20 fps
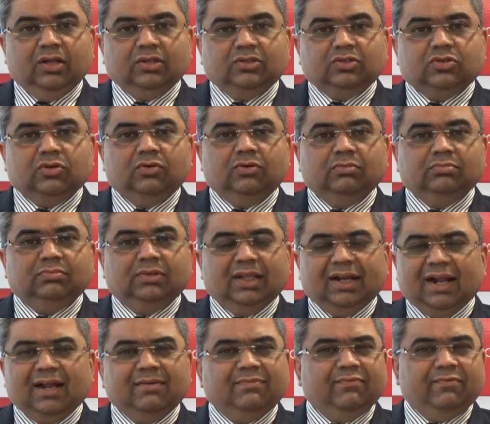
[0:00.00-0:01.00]
So
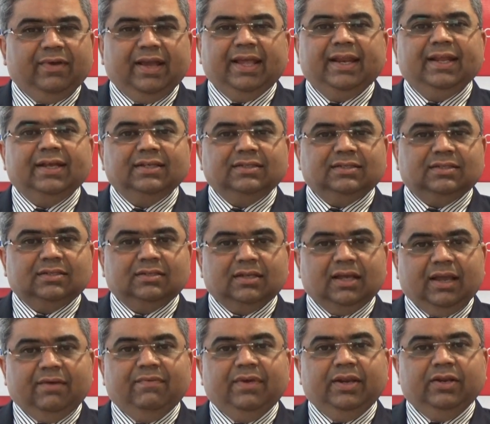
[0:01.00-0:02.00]
there are
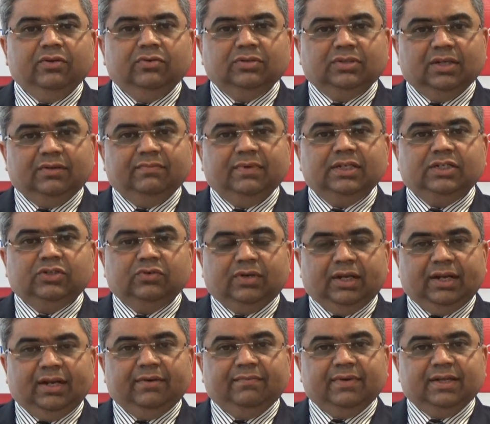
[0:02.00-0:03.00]
various avenues in which you
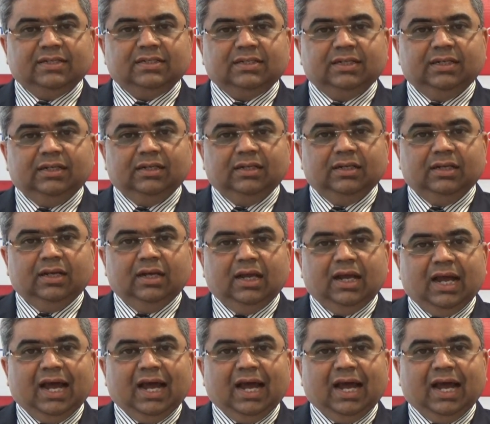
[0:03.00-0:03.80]
can invest in.